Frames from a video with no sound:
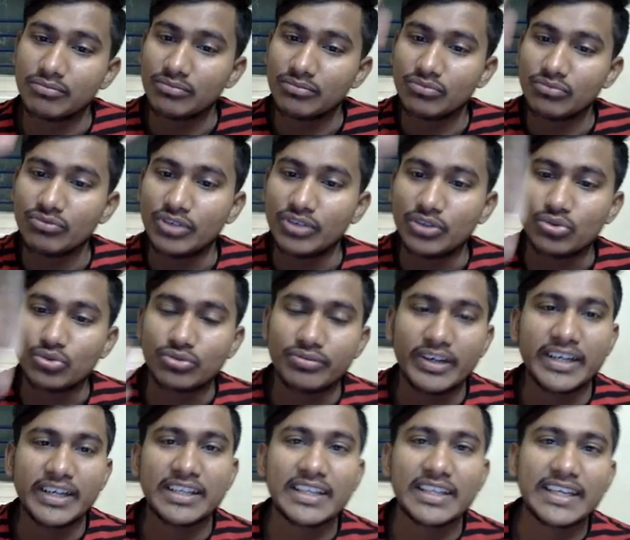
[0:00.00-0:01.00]
we have to find
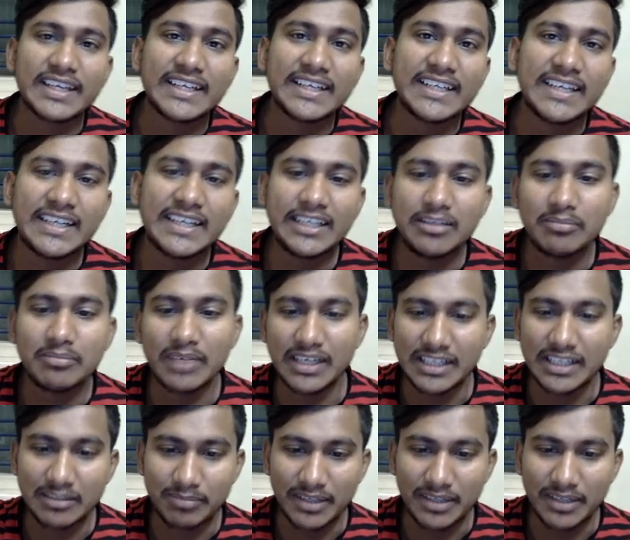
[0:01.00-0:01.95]
the area and multiply.